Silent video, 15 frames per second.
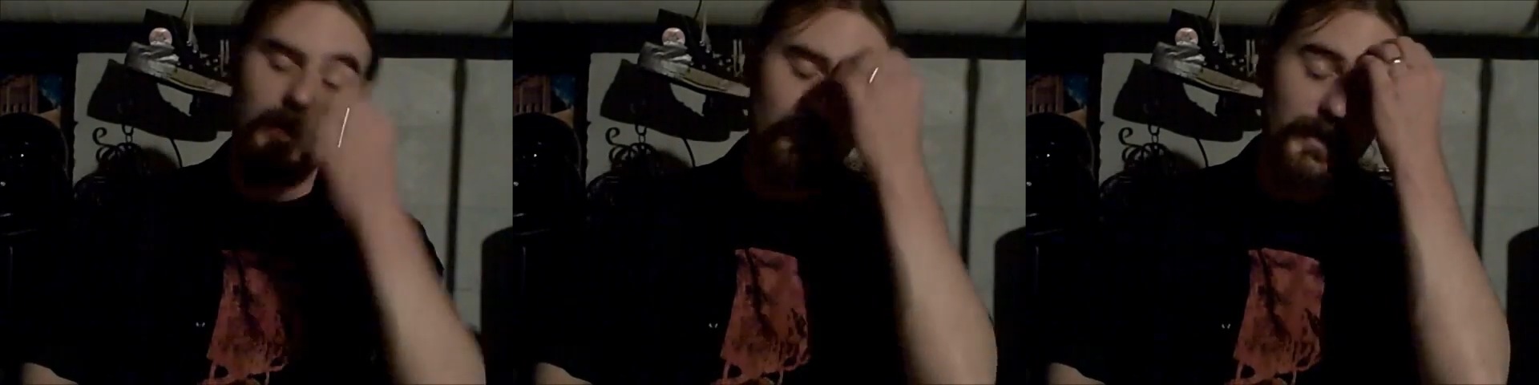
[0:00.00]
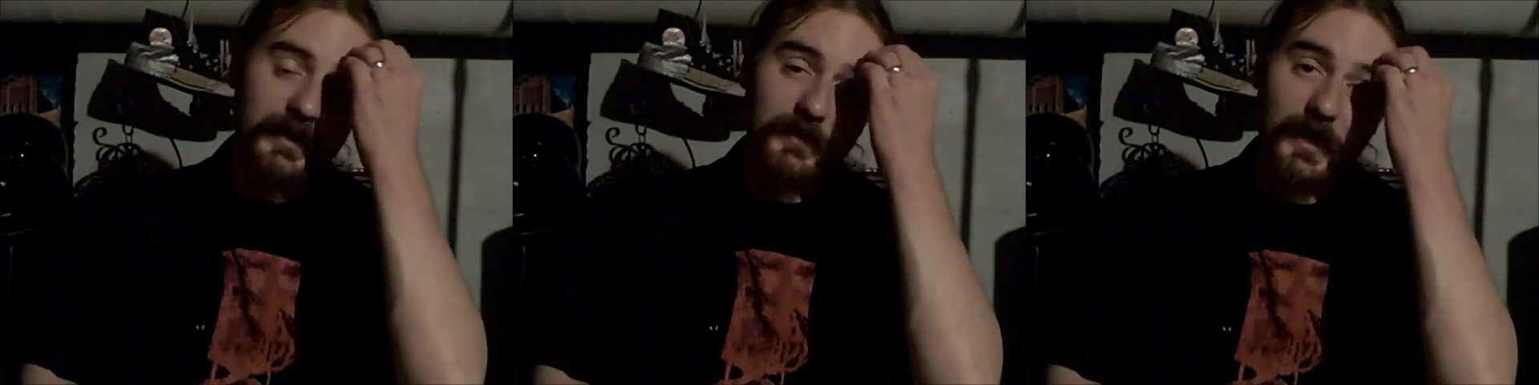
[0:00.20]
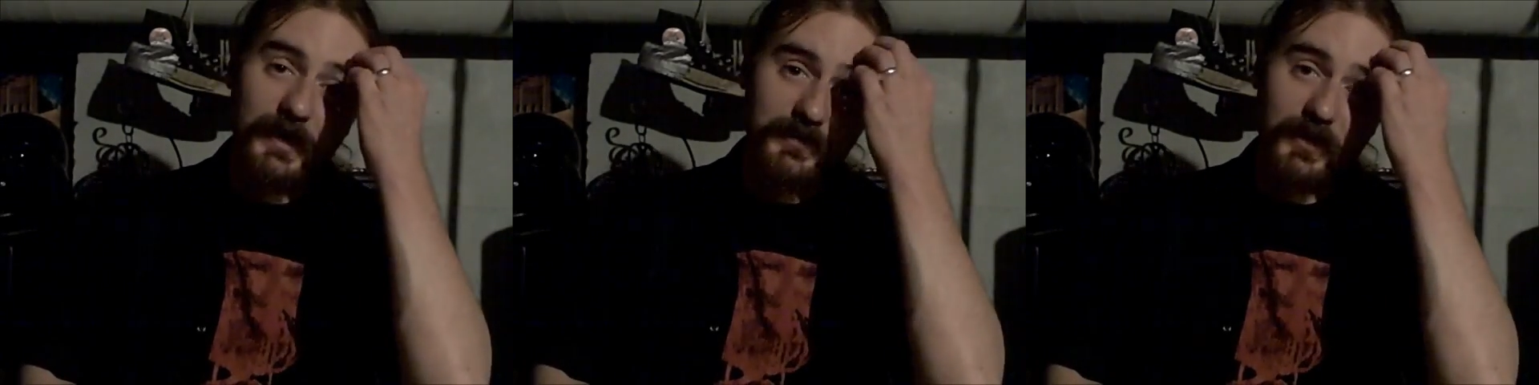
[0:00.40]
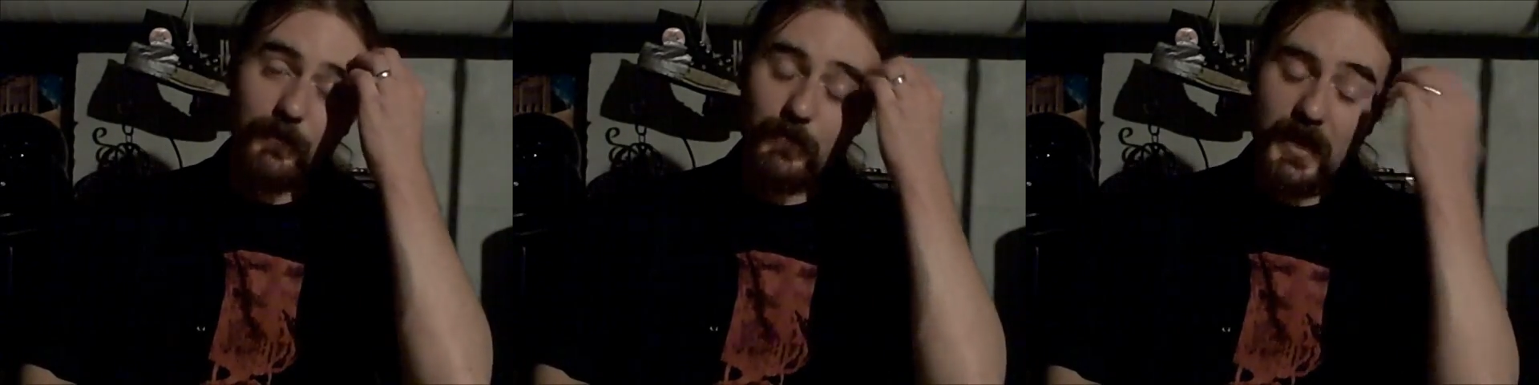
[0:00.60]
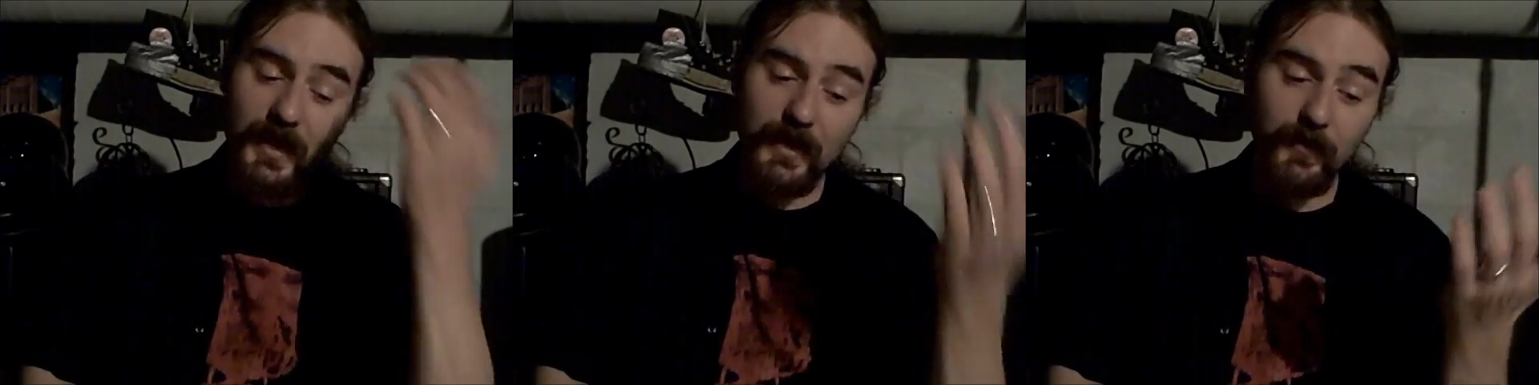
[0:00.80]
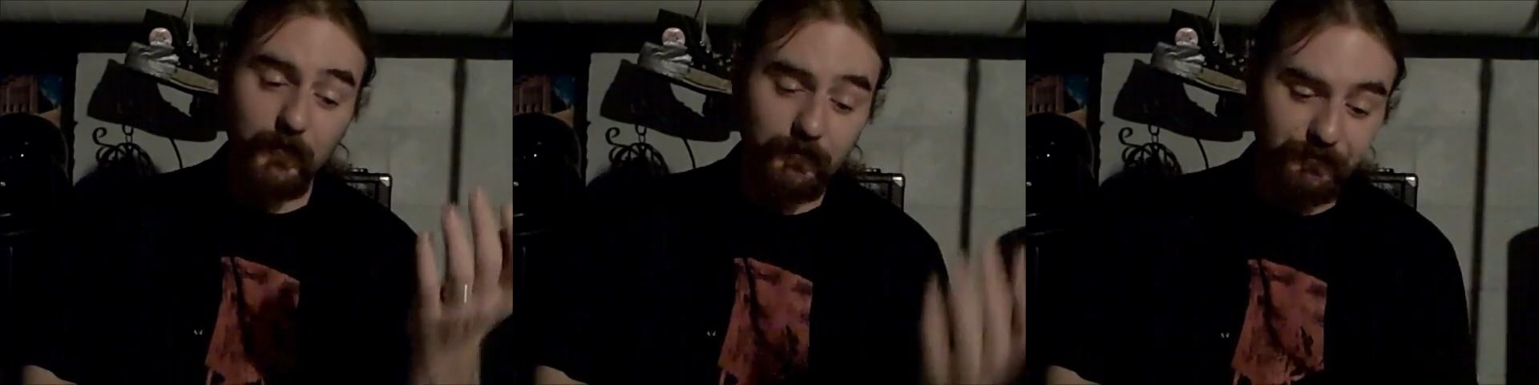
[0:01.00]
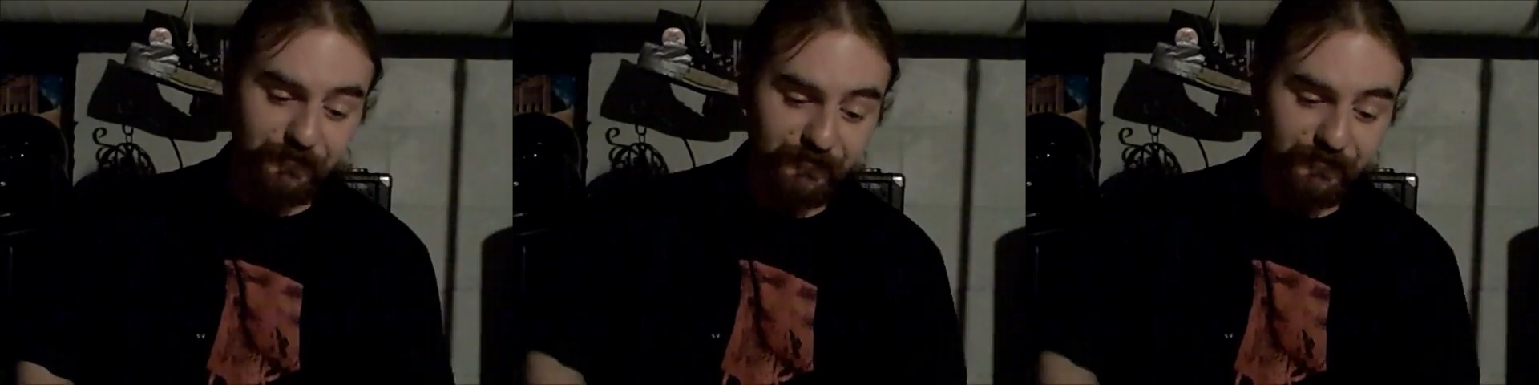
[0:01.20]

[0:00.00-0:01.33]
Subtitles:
out in my goddamn head.